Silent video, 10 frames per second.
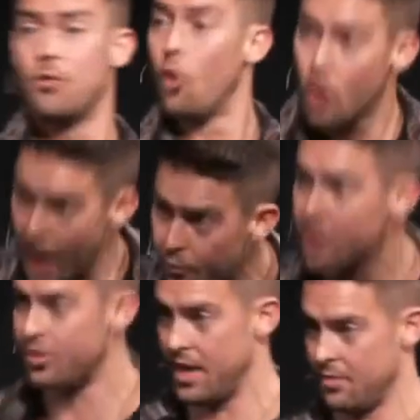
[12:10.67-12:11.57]
for
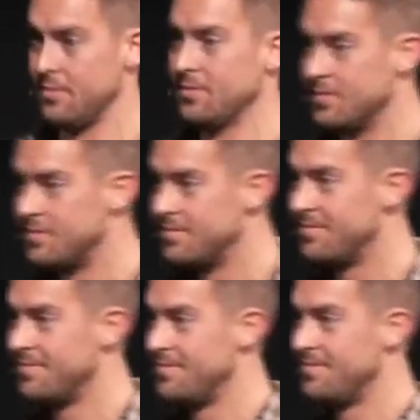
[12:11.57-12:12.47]
everything,
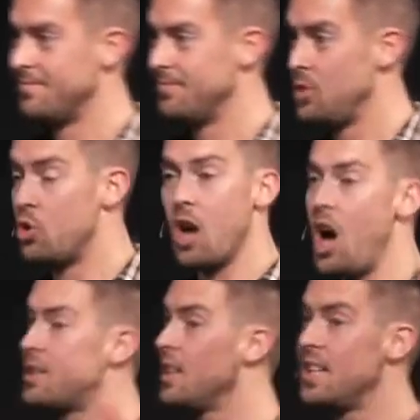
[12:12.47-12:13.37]
you
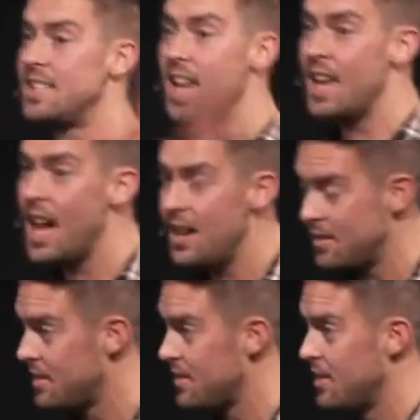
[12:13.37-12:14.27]
constantly say
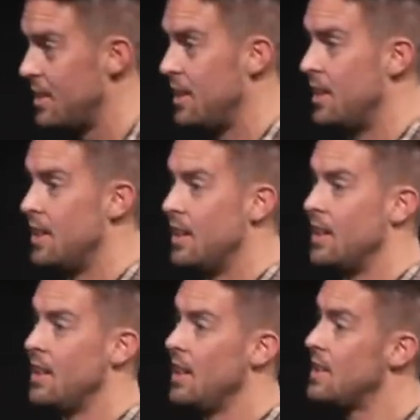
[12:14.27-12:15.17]
yes,
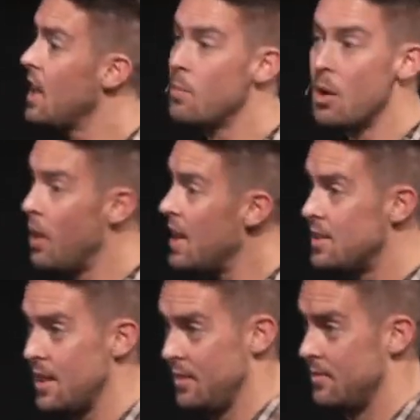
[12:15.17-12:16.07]
it's not going to be a
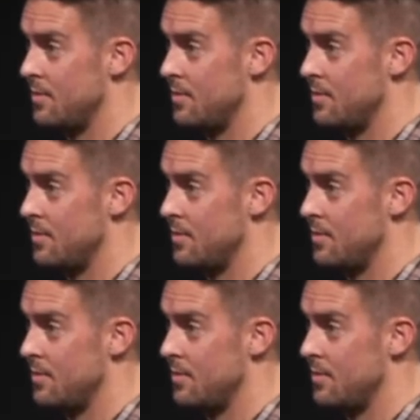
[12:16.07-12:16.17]
blessing.